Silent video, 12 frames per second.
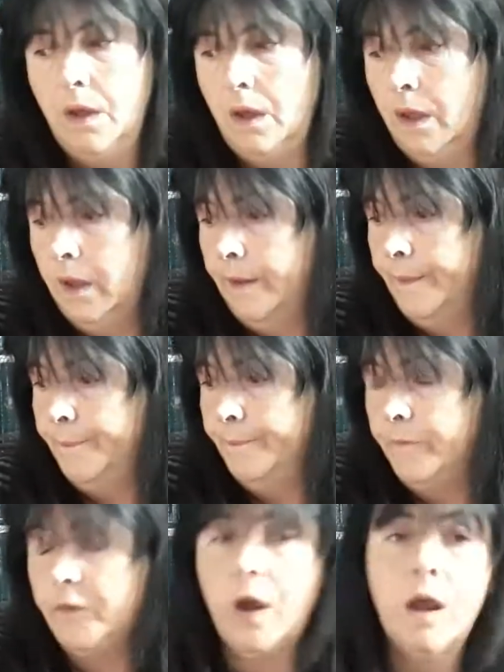
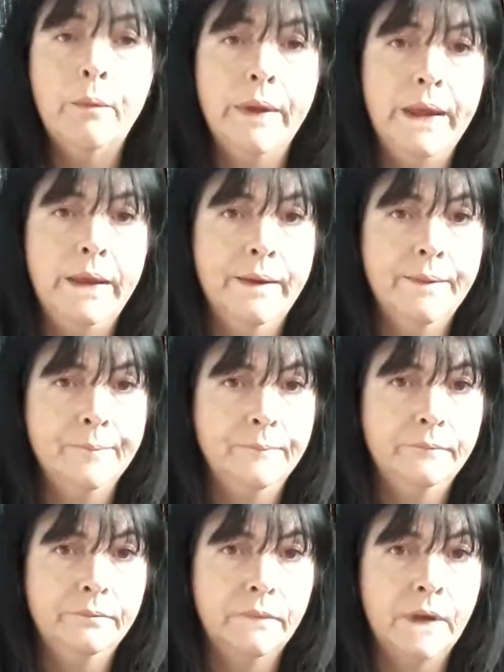Joey,
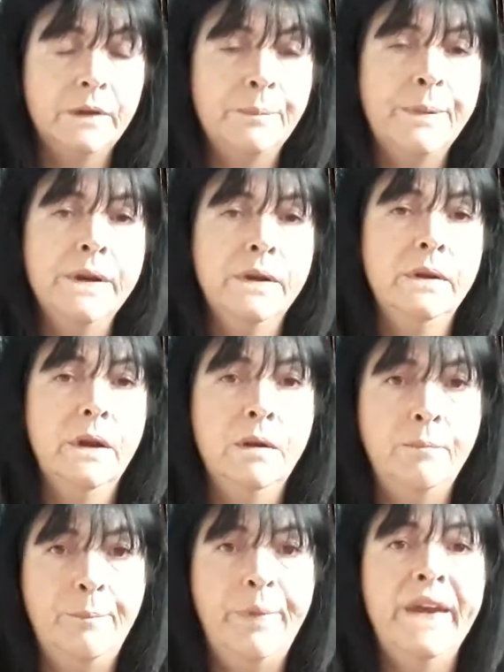I'd have been
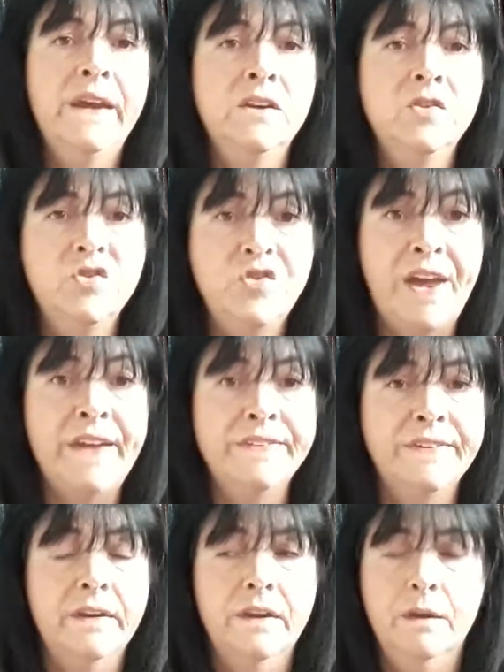in big
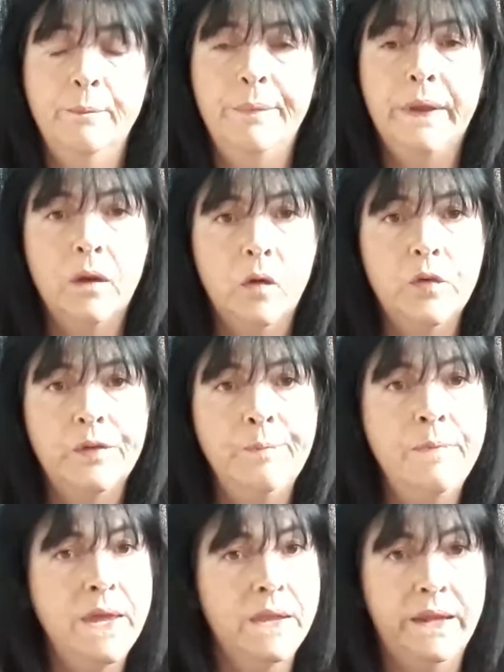shit, because
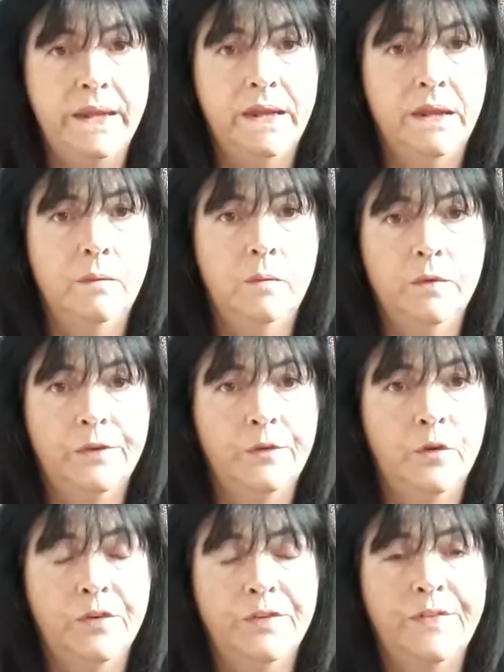Millie was
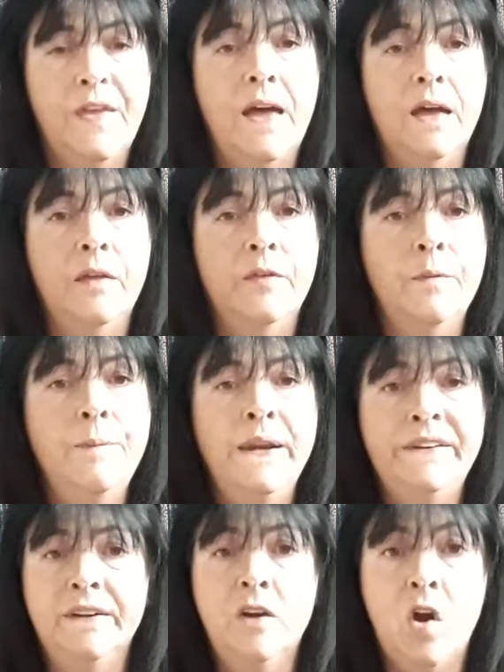just that. The
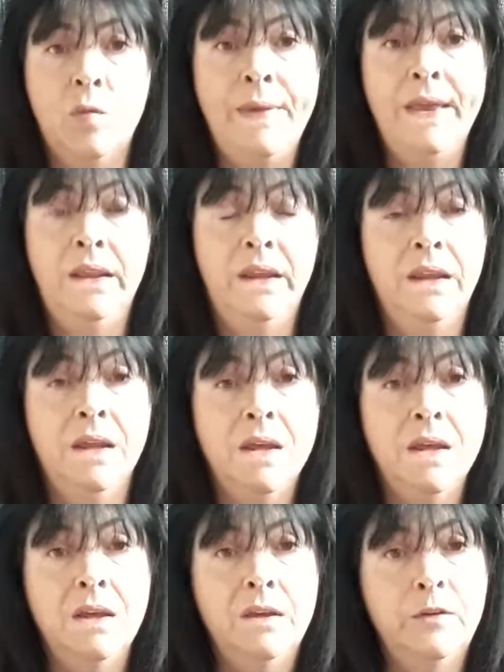minute I got Millie,
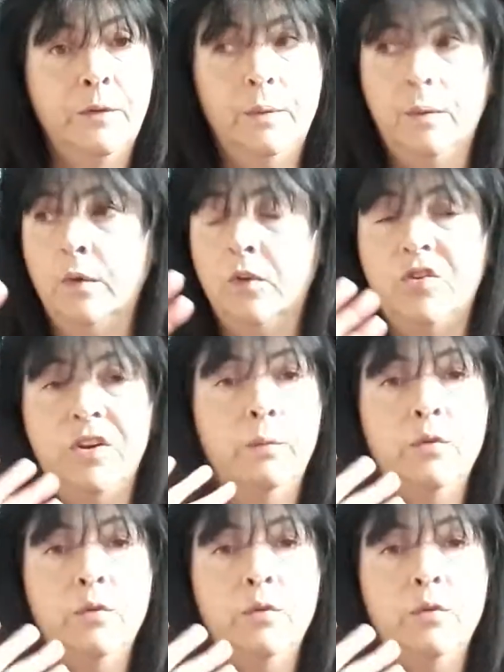she was